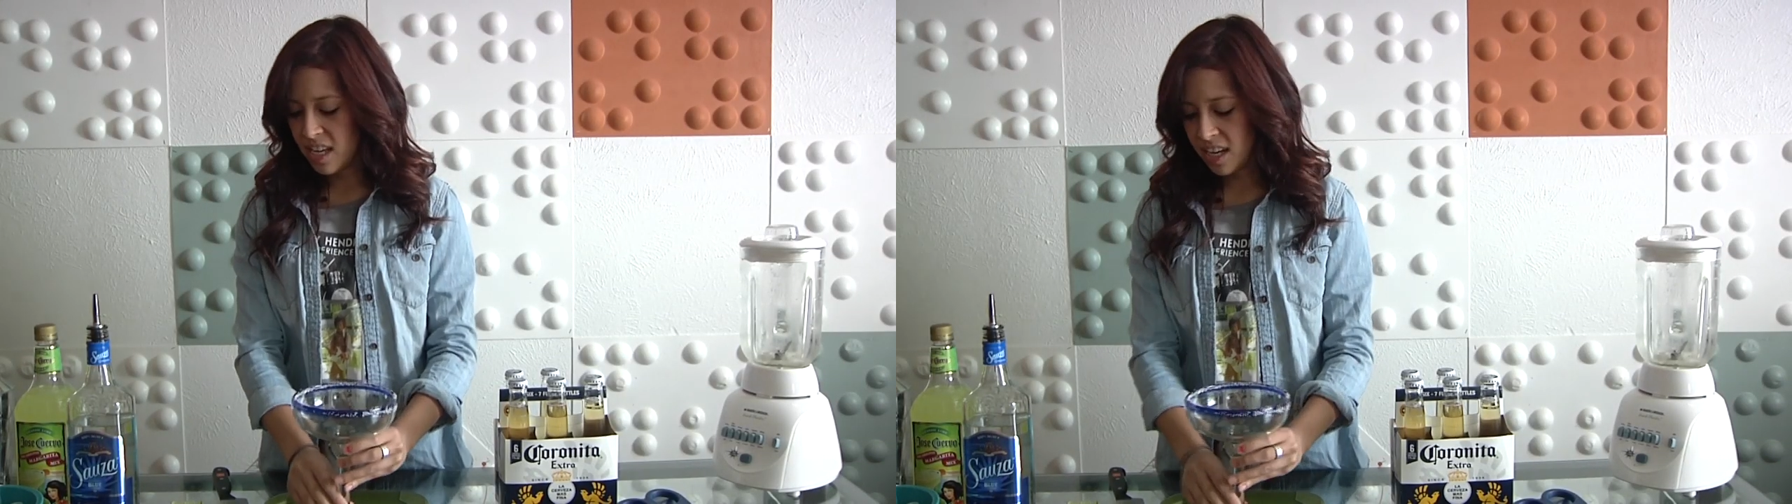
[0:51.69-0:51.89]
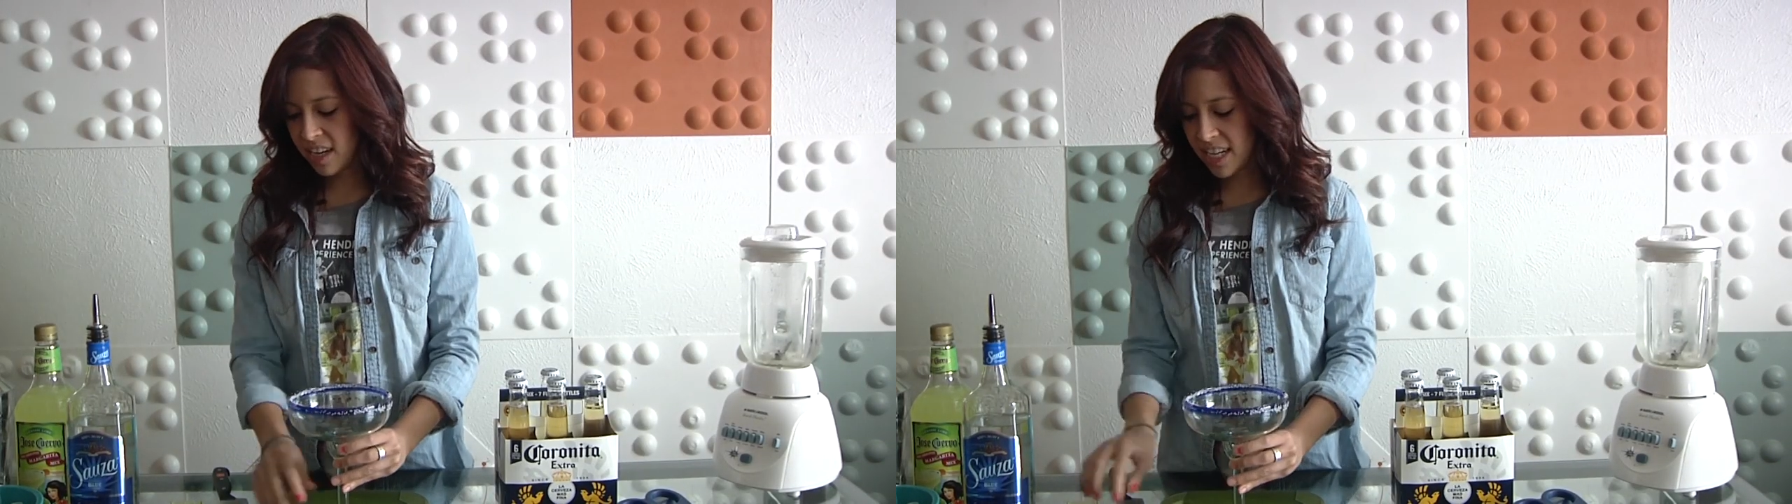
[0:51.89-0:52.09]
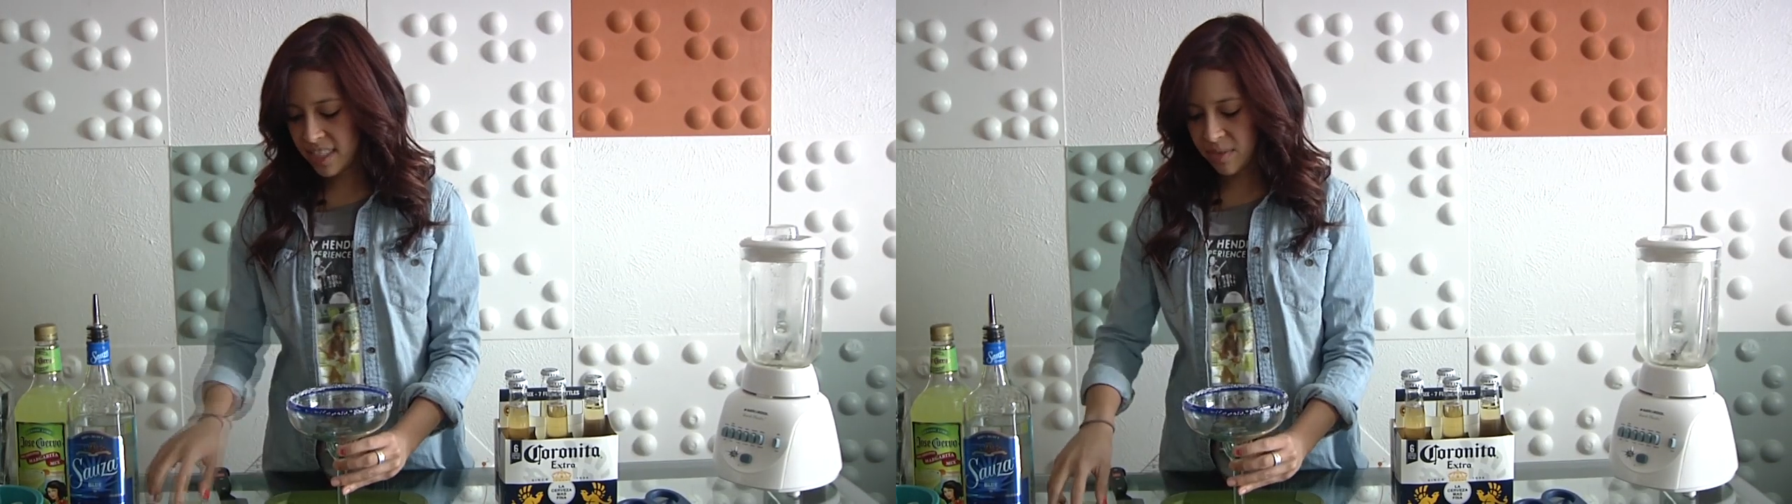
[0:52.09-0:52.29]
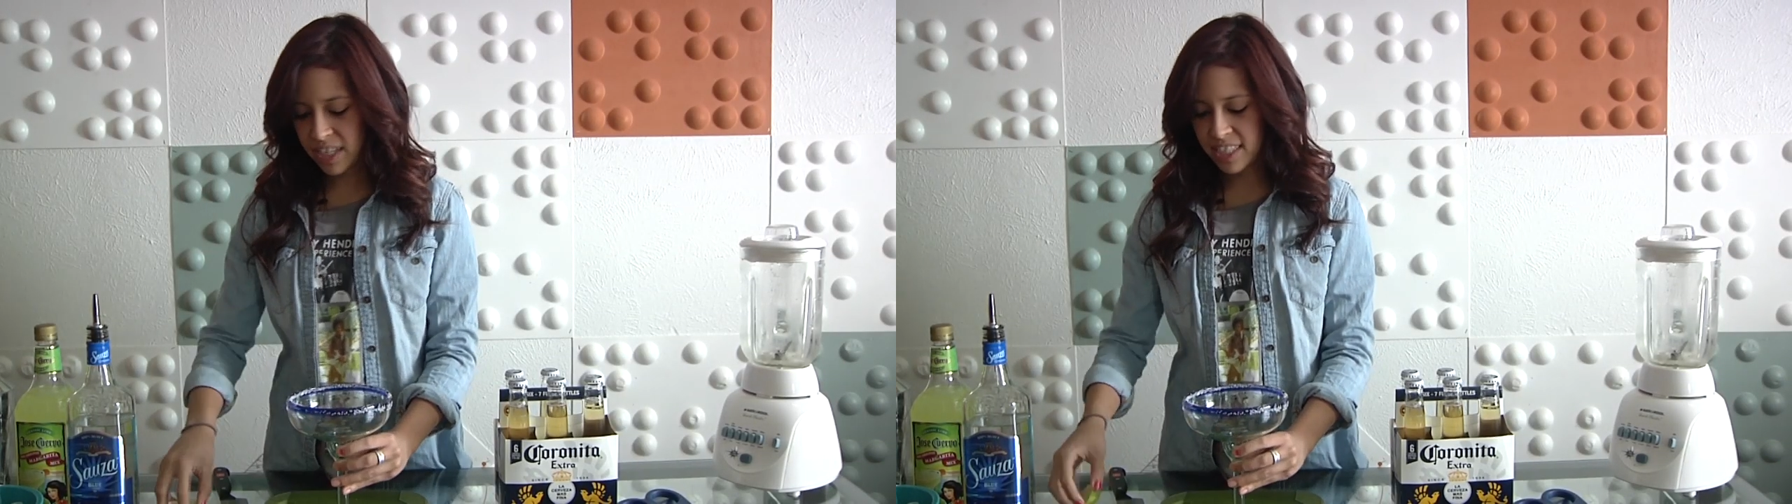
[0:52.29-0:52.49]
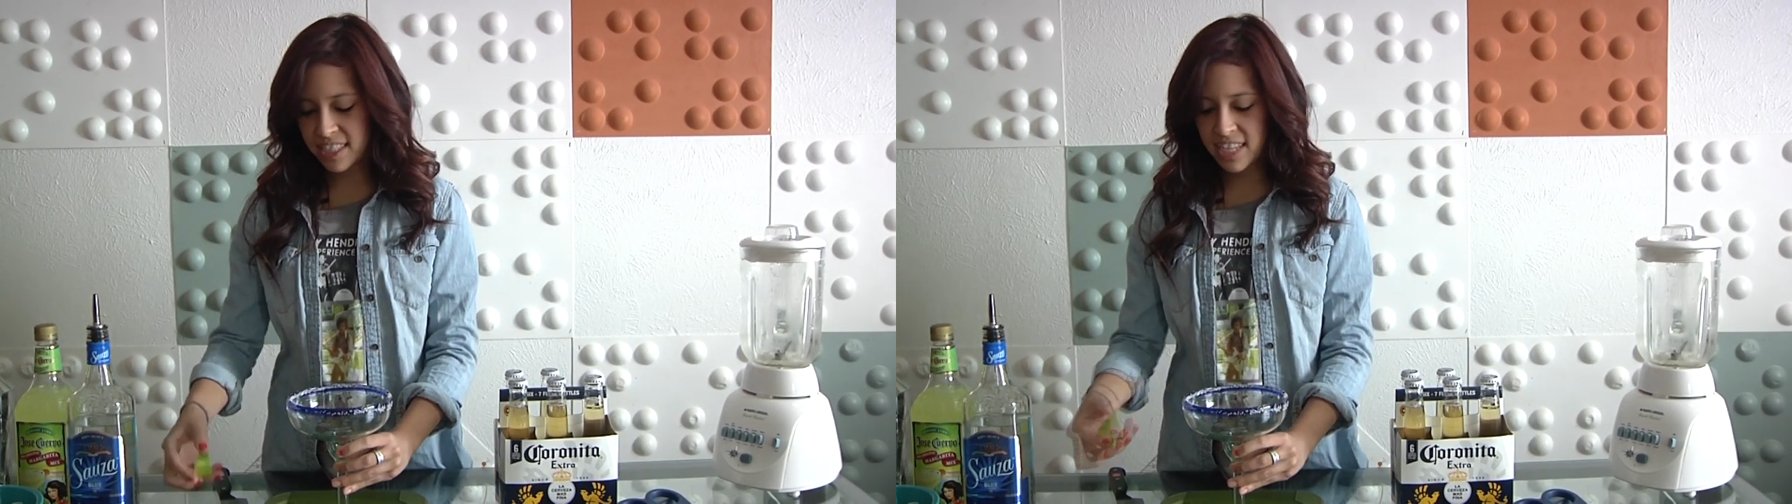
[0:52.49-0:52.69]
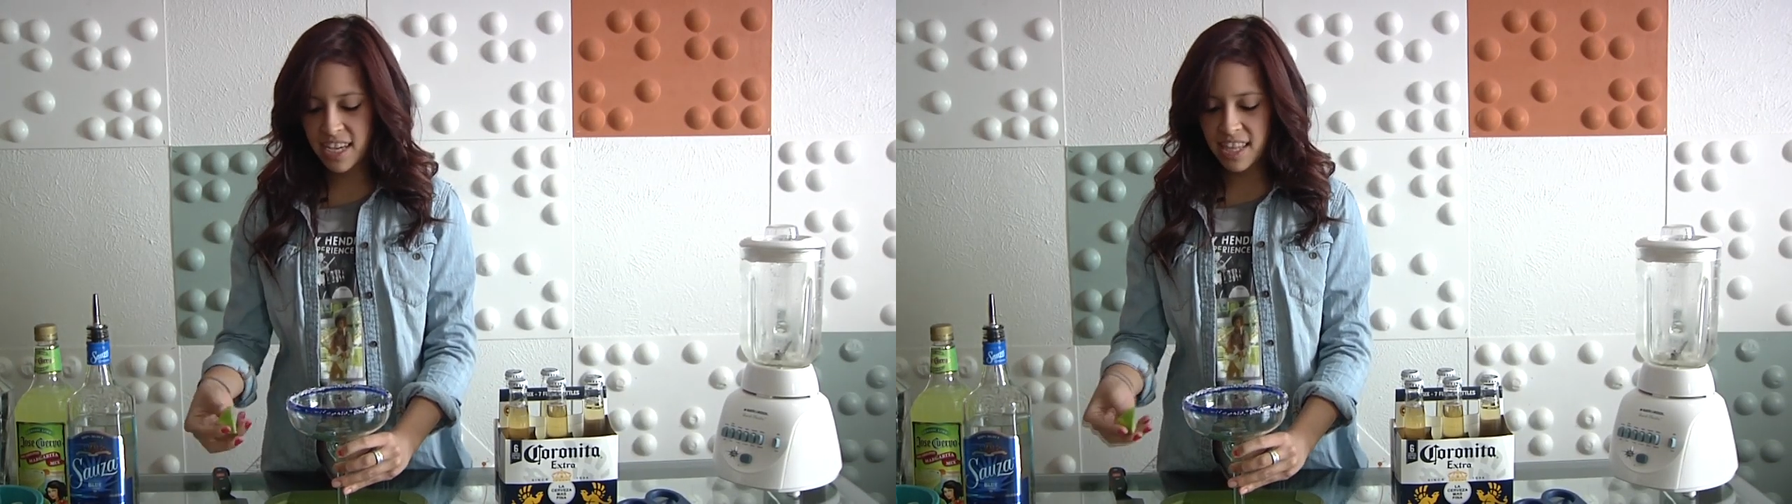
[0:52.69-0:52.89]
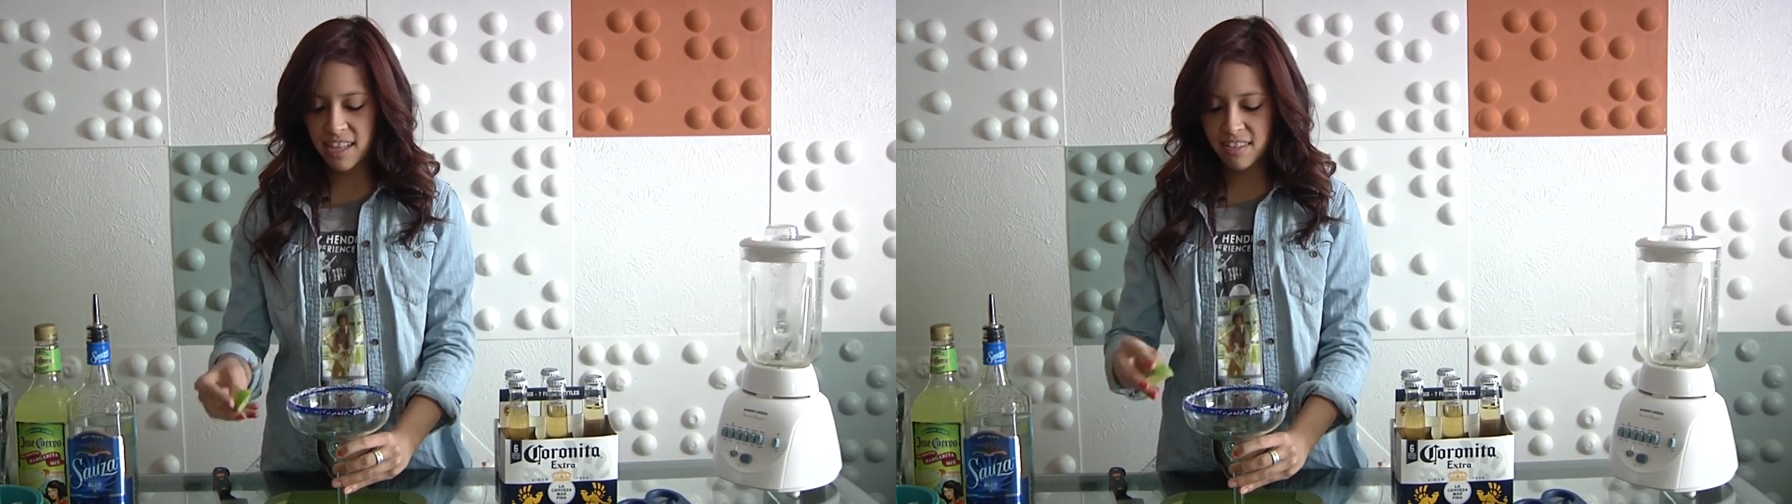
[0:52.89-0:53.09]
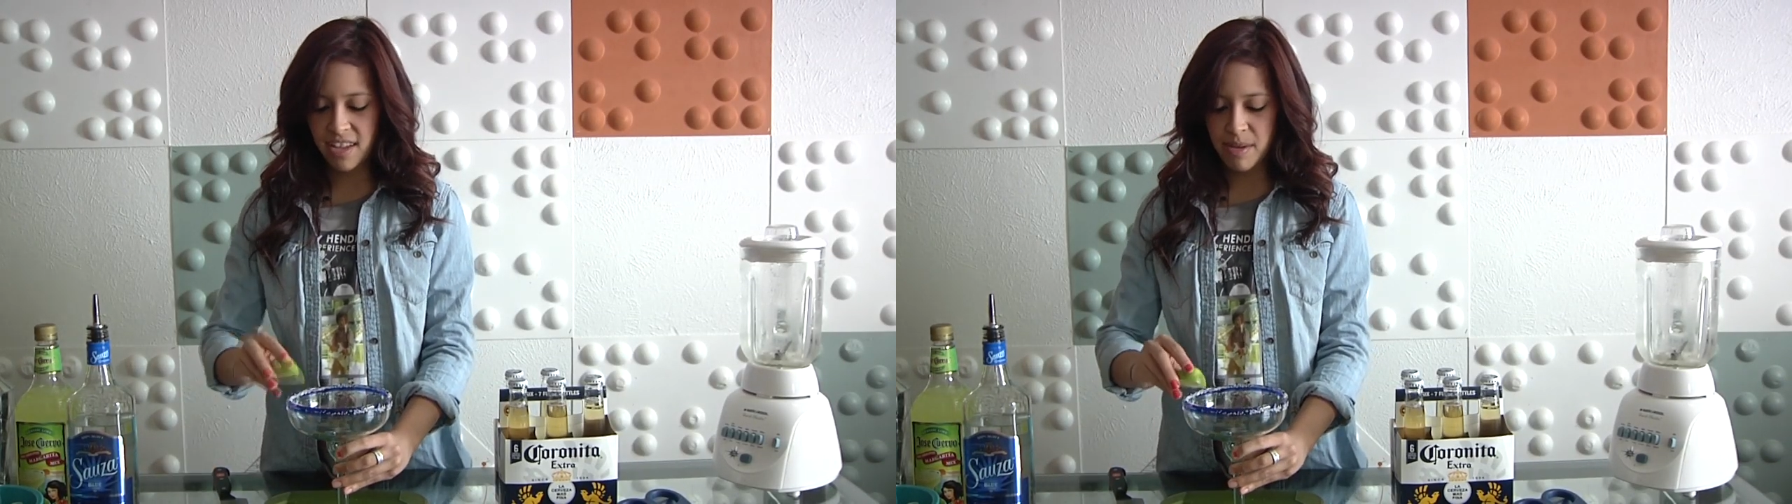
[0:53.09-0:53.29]
All right, so we're gonna stick
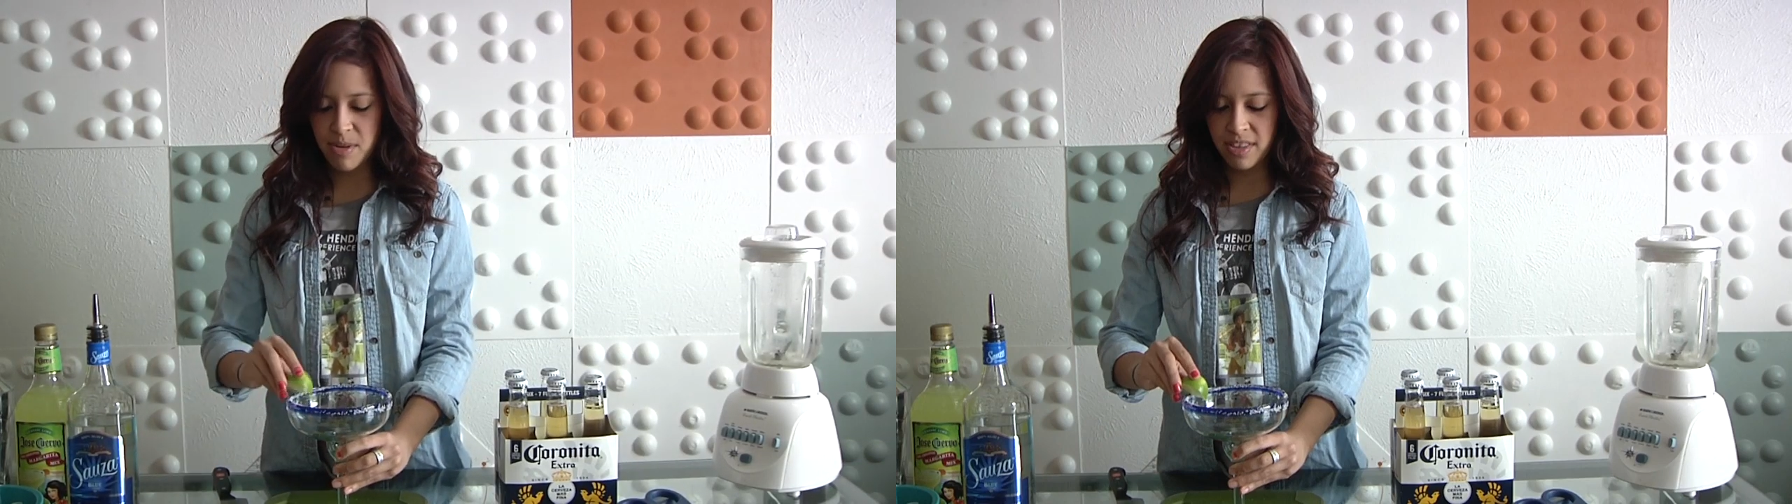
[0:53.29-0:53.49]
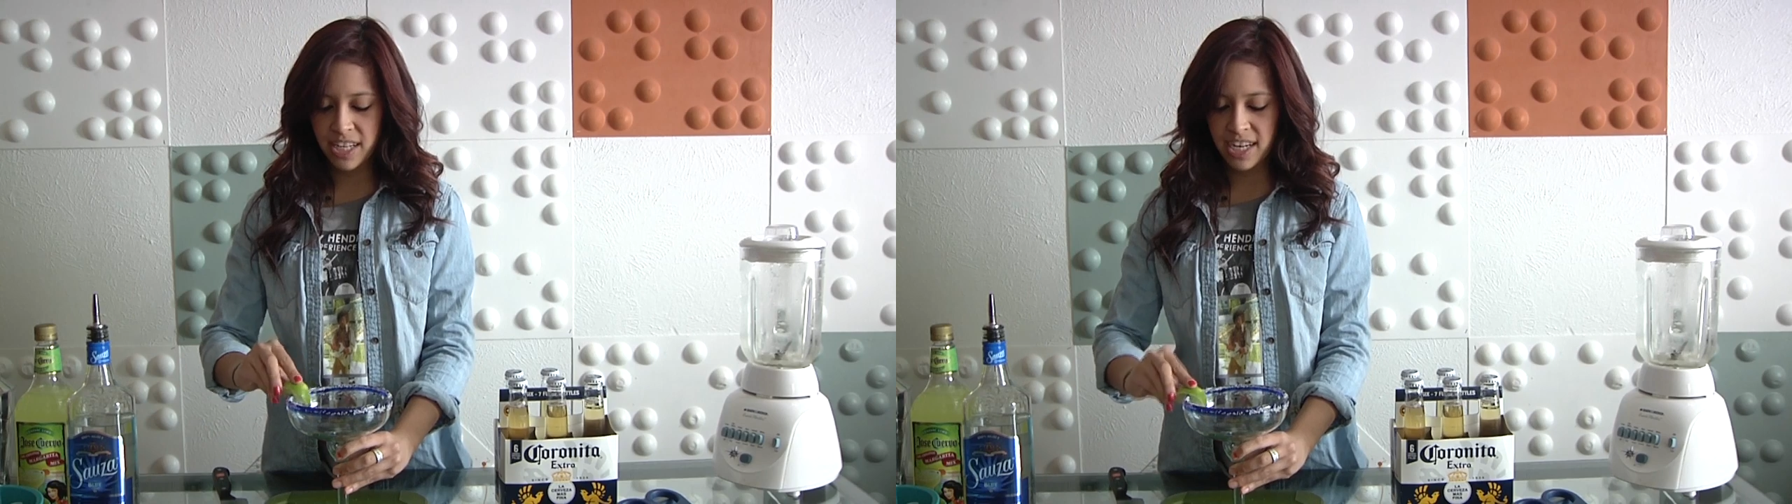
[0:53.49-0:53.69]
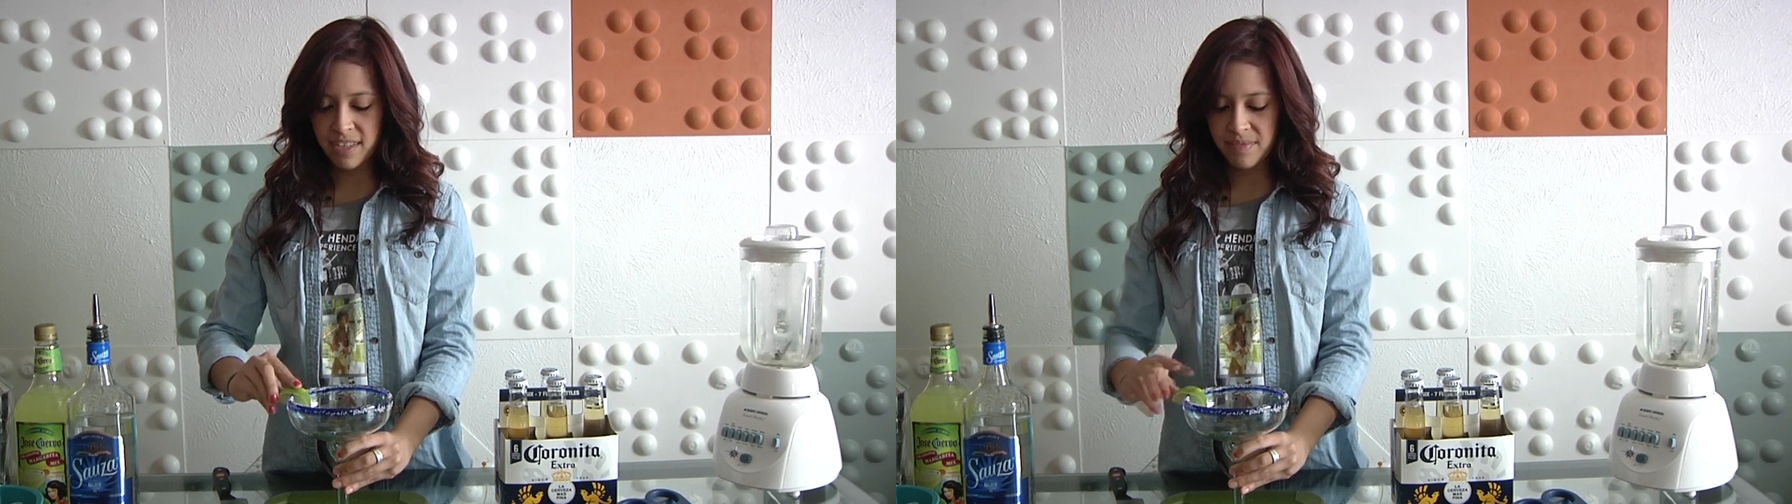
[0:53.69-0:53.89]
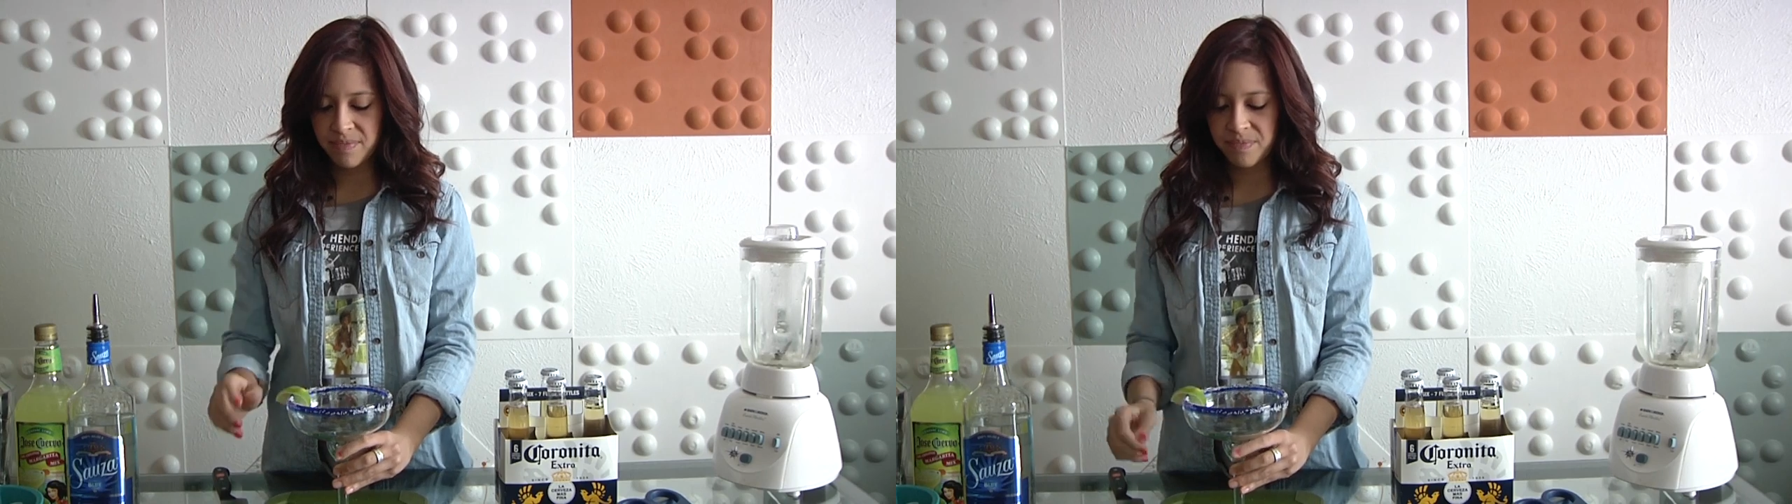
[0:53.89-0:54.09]
that lime on there.